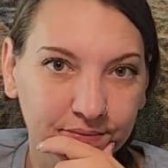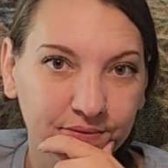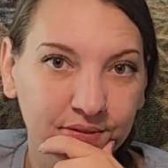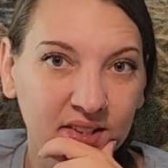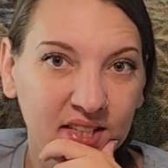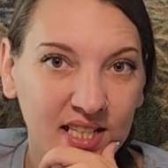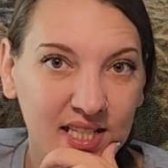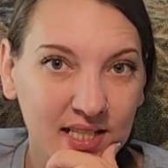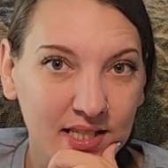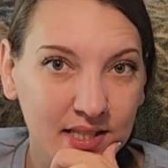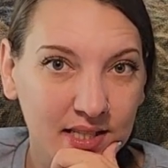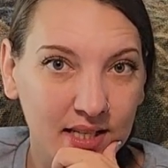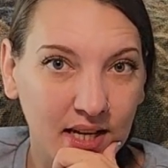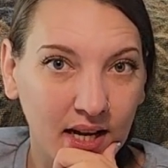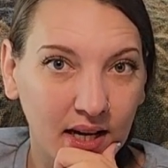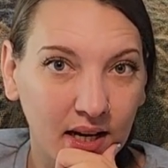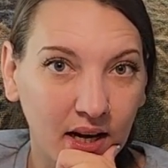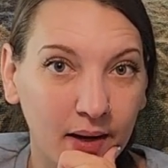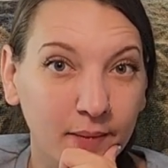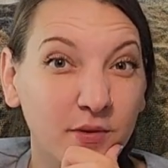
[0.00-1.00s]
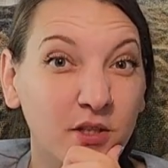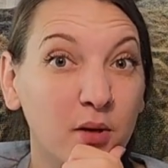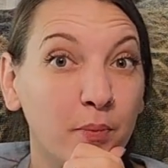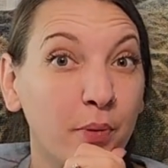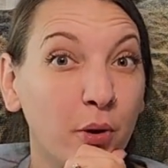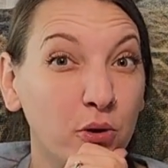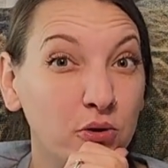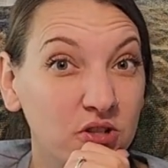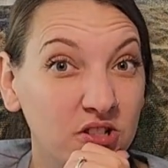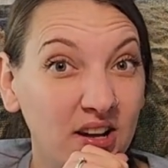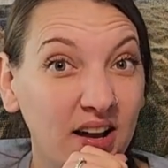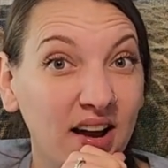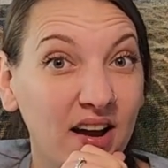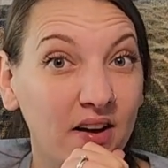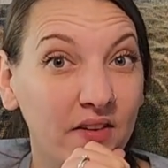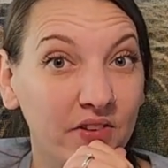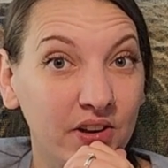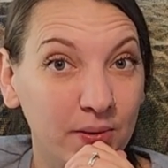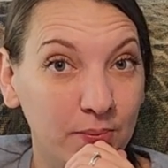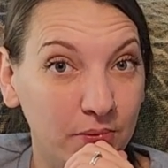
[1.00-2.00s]
Vinny is sick. I'm supposed to
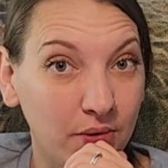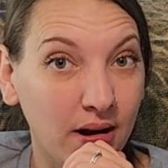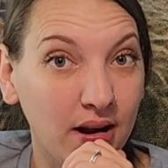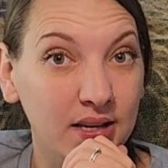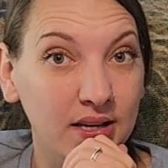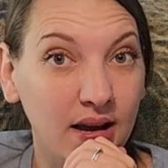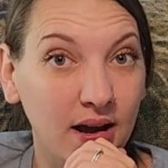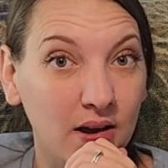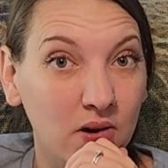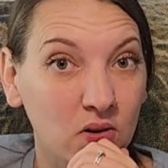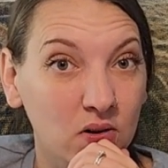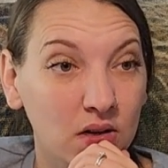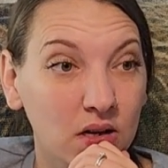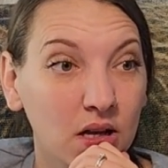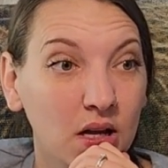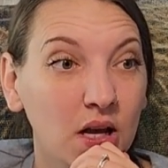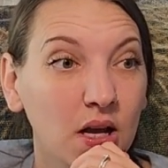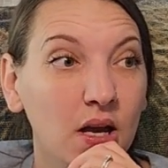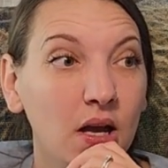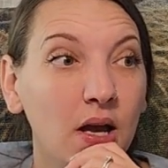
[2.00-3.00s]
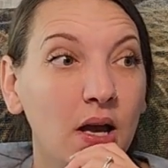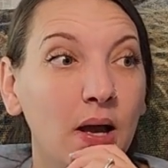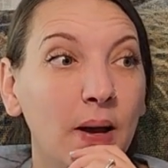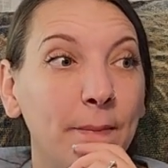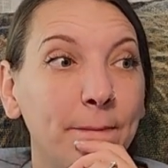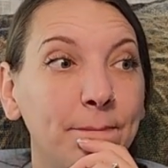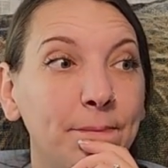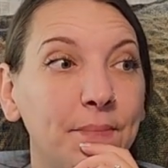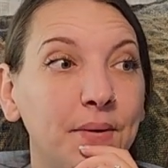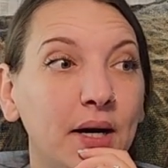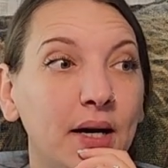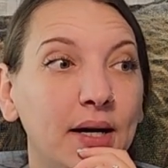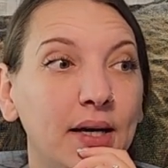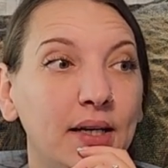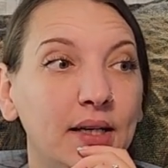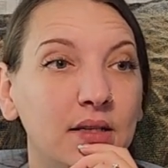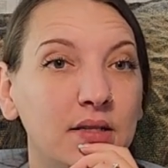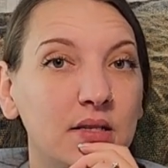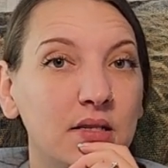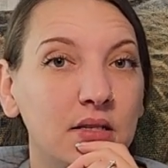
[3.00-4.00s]
have him right now,
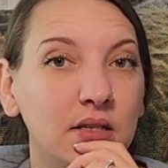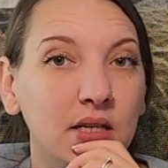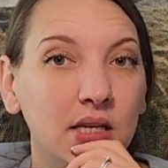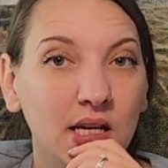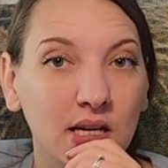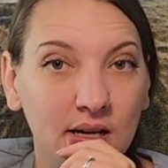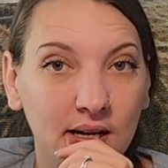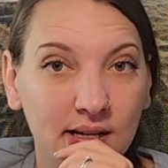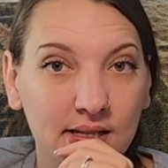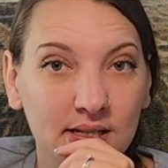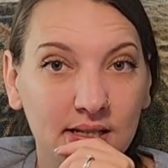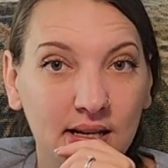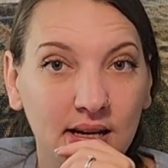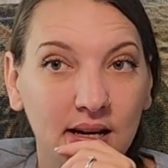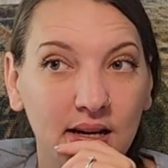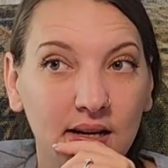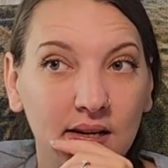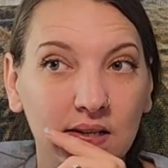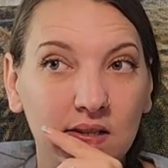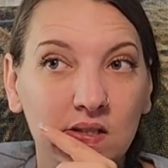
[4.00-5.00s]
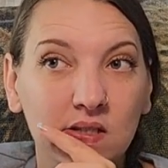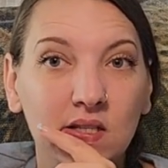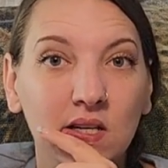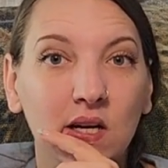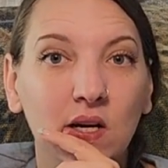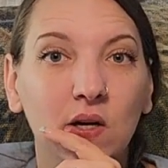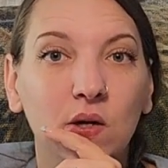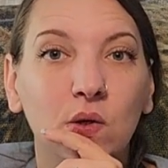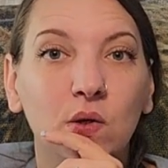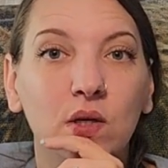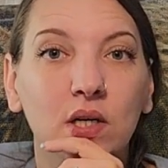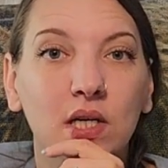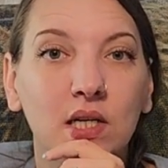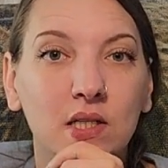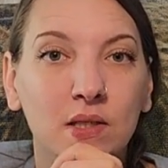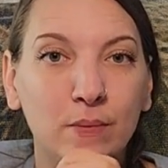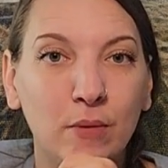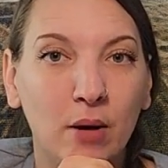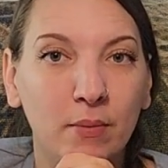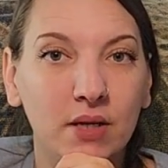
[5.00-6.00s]
but he got sick, so
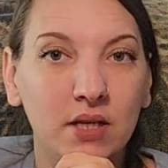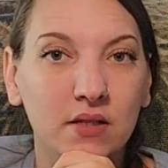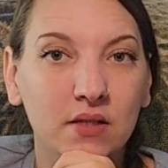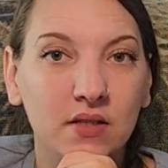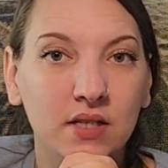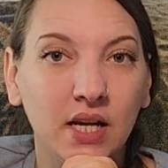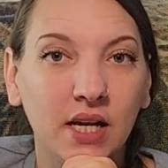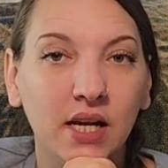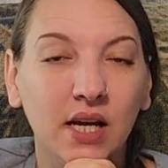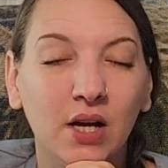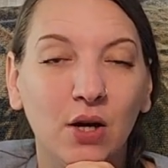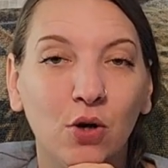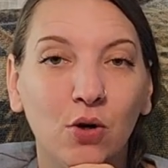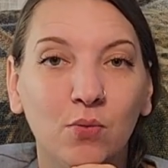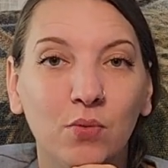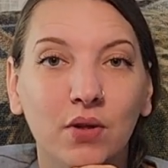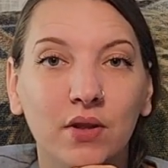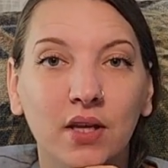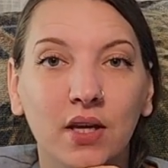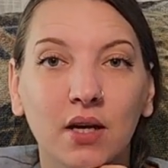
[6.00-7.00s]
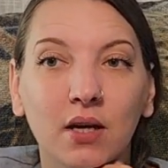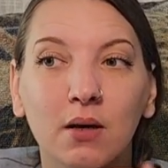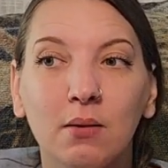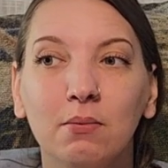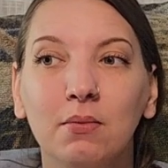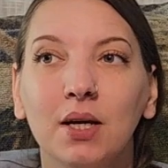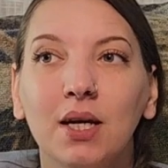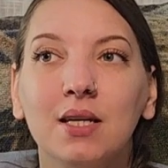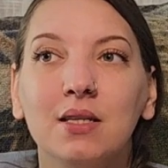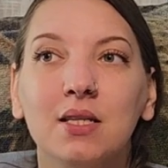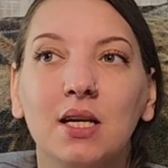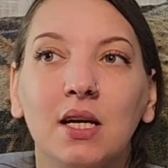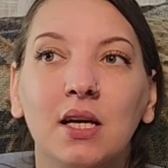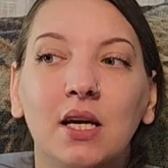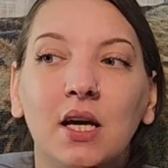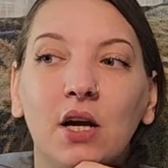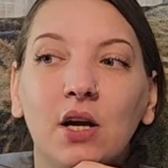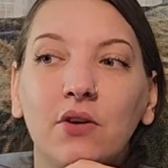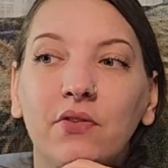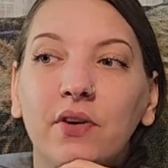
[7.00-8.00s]
his mommy is staying at home with him and taking
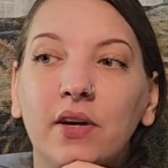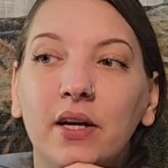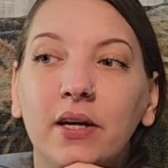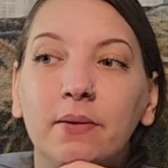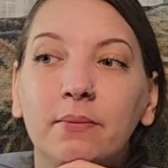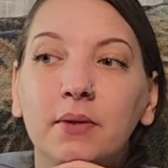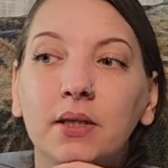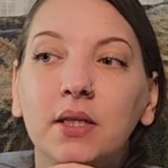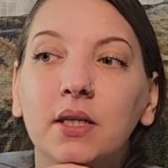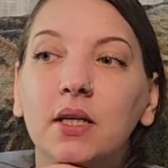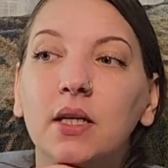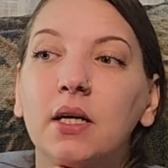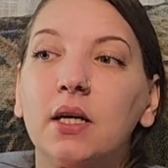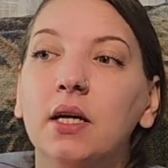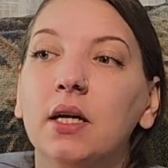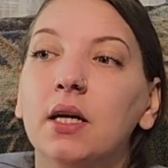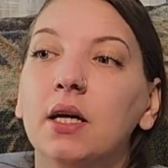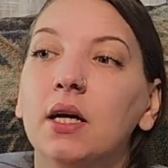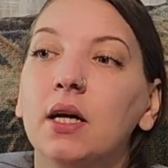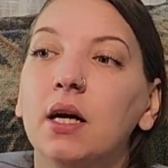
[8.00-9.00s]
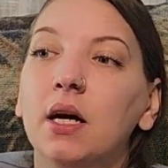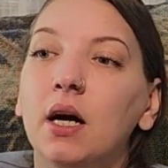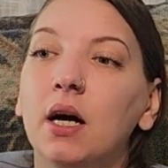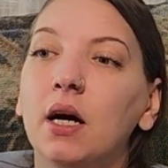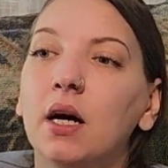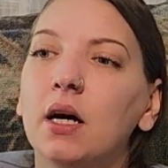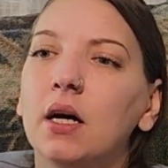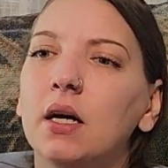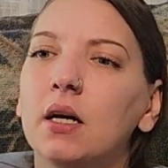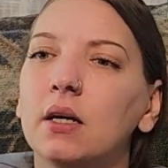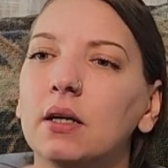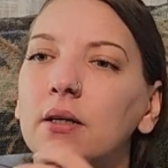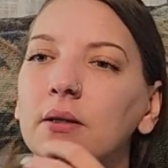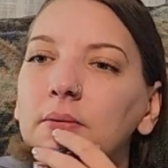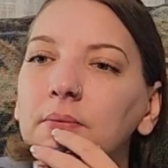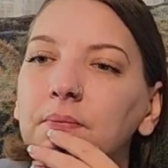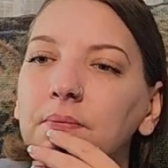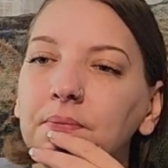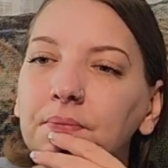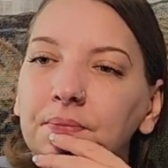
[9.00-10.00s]
care of him.
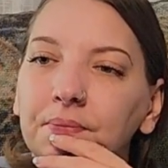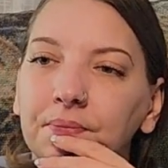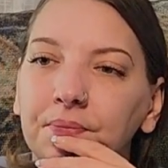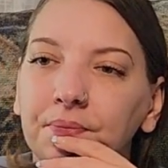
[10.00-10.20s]
Has